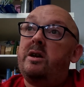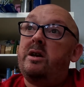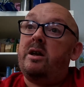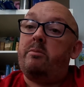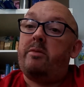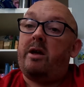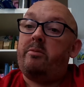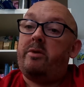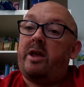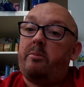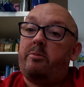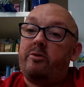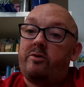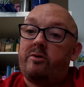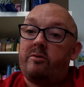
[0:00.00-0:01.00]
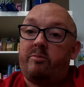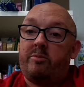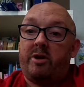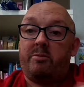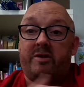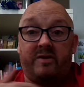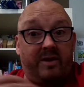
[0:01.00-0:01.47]
It made me able to
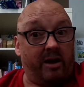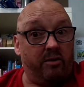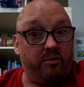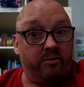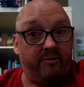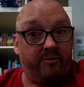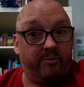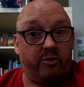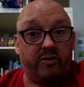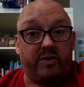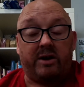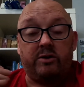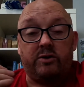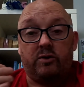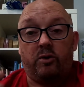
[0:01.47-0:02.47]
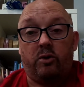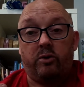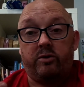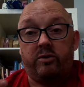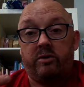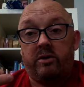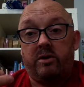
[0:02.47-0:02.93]
be myself, because I could
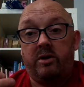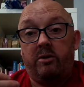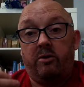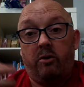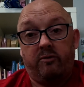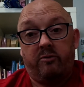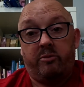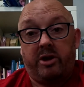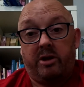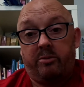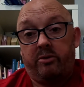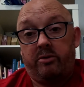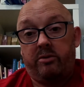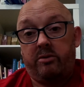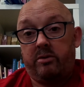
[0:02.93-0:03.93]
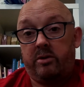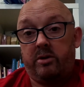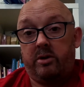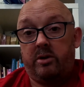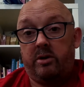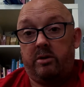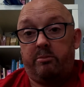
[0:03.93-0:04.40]
talk to other people,
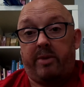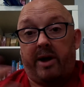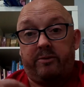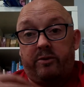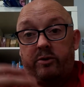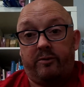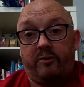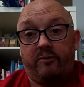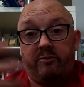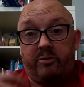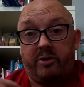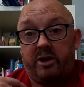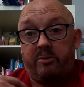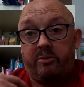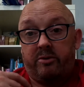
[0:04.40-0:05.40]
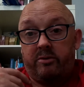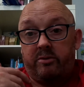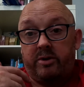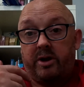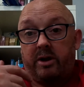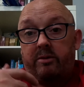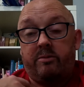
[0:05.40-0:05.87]
bounce off other people,
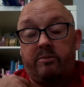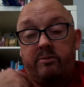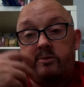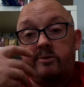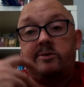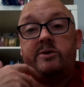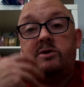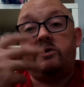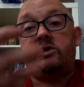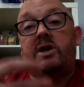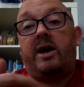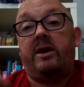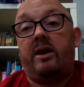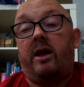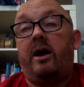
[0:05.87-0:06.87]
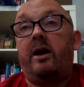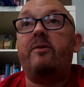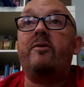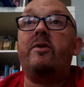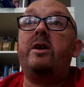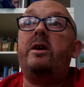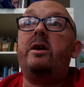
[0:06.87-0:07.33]
you know, chatting
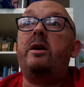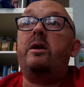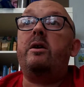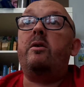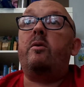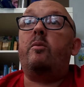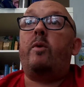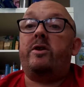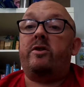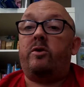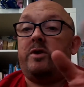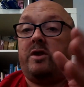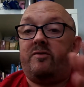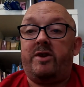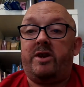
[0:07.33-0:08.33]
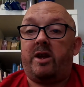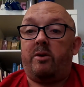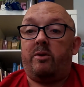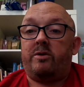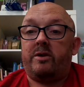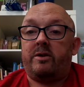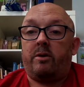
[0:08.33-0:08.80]
live. When I do these
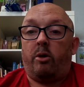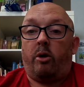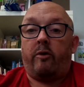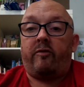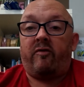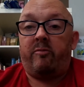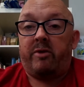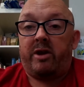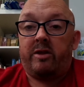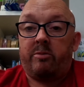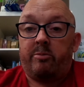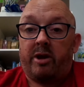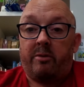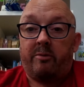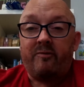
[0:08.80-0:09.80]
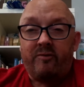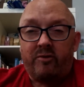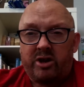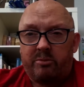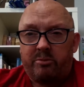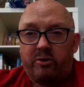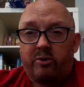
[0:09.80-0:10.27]
videos, it's hard for me to be
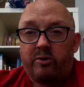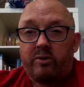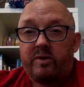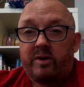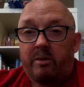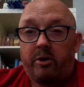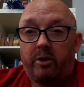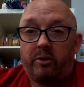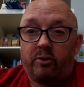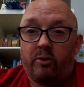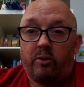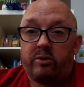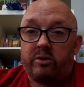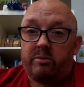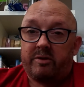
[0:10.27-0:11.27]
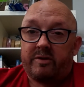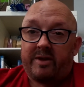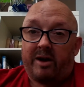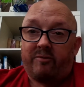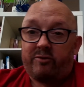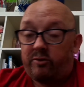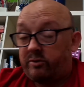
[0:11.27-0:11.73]
funny because I'm only talking to
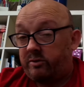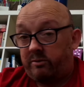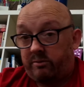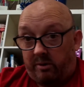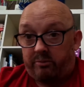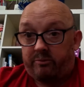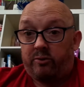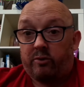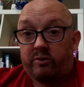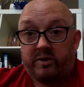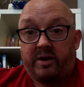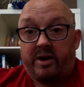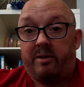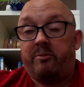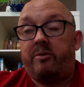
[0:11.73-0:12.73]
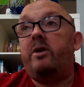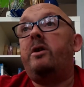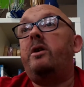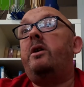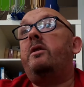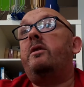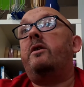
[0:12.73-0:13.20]
myself, talking to the camera.
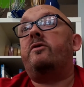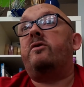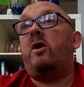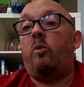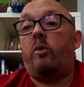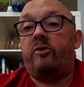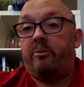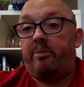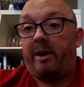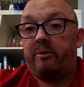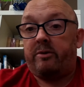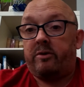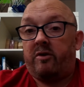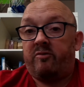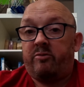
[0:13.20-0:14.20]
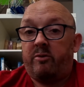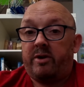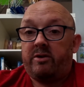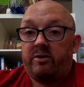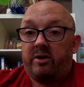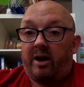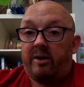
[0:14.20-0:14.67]
There's no one to bounce off. But
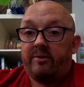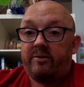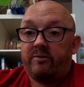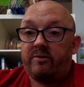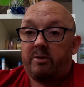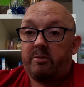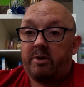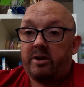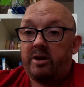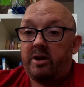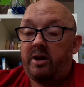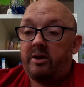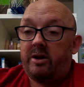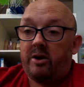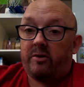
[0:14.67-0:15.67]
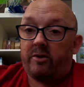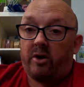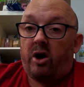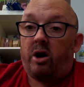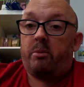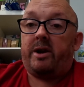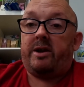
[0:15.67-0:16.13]
when you're live streaming, you've got the
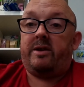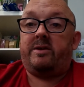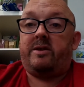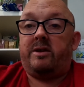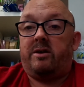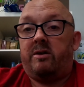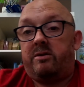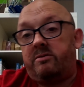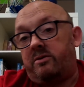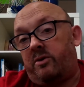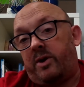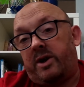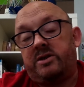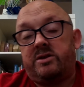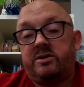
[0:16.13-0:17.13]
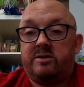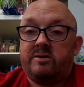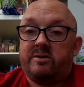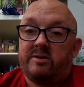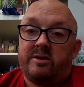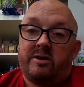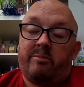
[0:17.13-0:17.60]
comments, you've got
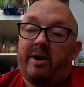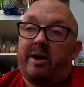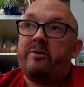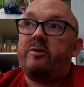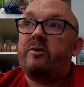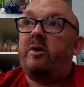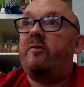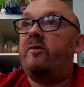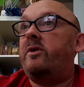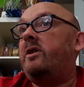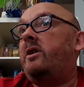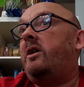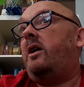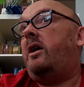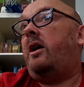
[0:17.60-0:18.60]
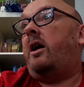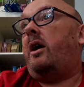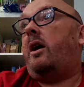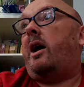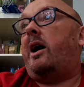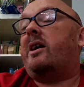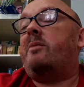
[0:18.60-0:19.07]
questions, you can bounce off, and
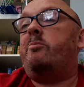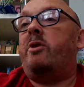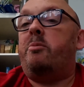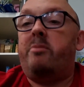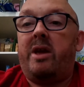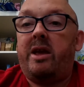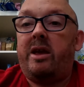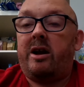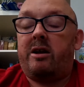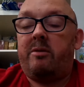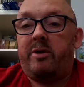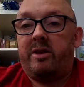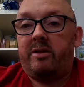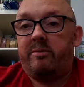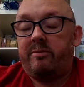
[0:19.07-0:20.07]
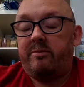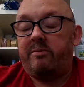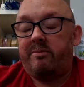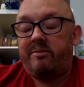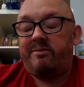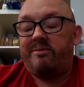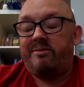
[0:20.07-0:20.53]
I can be me. I can be
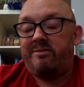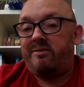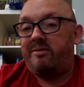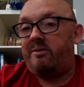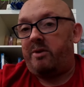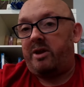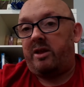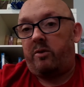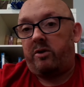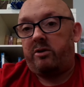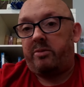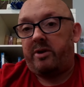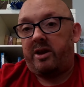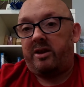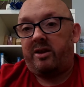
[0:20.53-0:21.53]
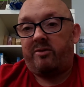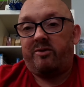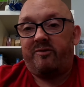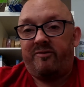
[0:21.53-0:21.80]
me that I want to be, you know, the